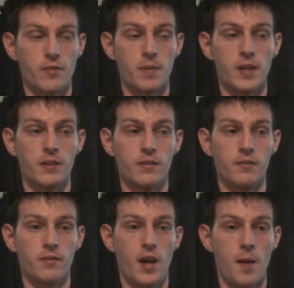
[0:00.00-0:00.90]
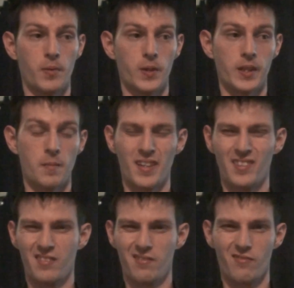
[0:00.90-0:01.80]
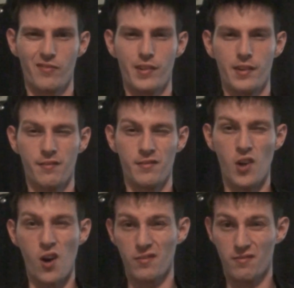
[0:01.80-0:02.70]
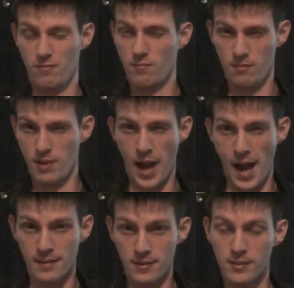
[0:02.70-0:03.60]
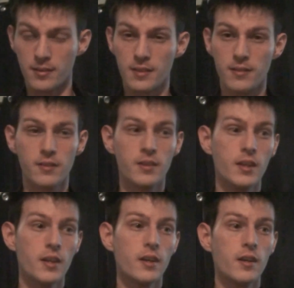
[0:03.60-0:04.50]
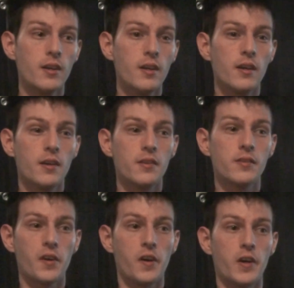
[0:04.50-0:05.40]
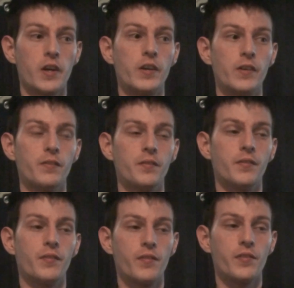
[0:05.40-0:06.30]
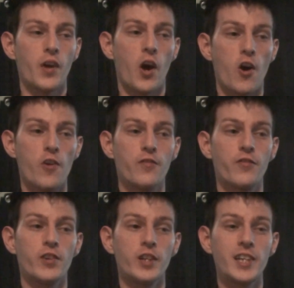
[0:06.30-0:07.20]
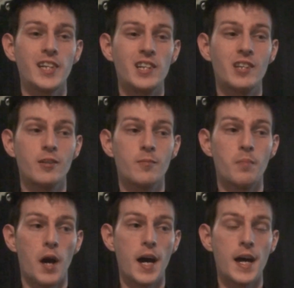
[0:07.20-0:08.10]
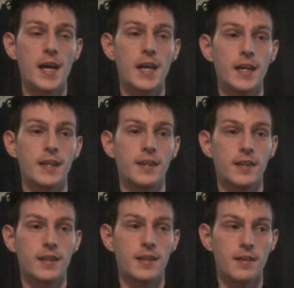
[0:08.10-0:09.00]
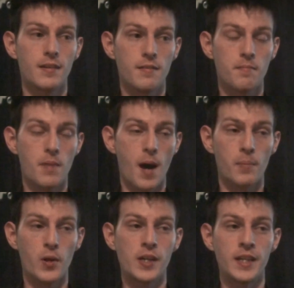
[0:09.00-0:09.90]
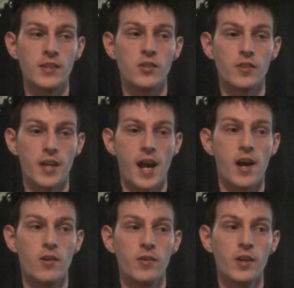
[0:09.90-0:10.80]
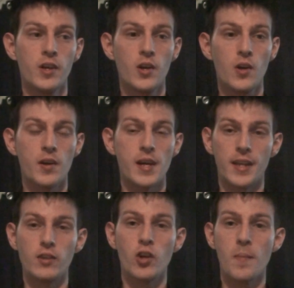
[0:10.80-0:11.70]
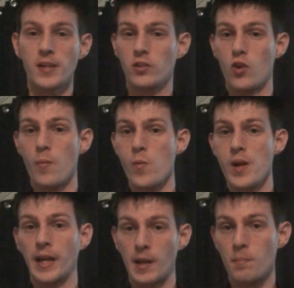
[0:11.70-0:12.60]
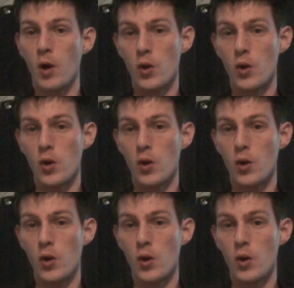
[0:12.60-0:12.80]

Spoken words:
have been uploading a bit not as consistent. So hopefully by uploading these two now, things will go back to normal where they can